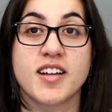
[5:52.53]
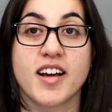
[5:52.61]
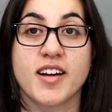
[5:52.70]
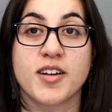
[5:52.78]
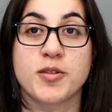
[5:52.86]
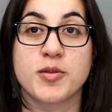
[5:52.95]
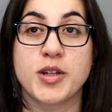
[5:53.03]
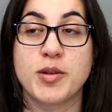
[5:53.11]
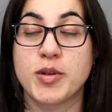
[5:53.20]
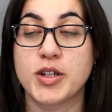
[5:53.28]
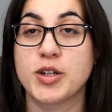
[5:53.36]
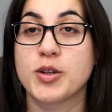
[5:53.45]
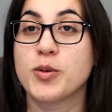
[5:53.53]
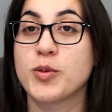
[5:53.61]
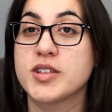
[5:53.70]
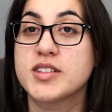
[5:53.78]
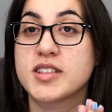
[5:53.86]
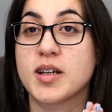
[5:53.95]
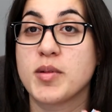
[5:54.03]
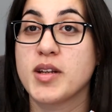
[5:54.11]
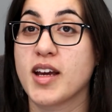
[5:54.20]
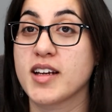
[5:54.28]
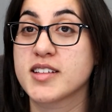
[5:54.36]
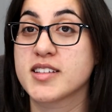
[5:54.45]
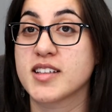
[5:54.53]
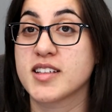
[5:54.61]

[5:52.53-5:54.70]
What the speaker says: I really want to know what's coming next.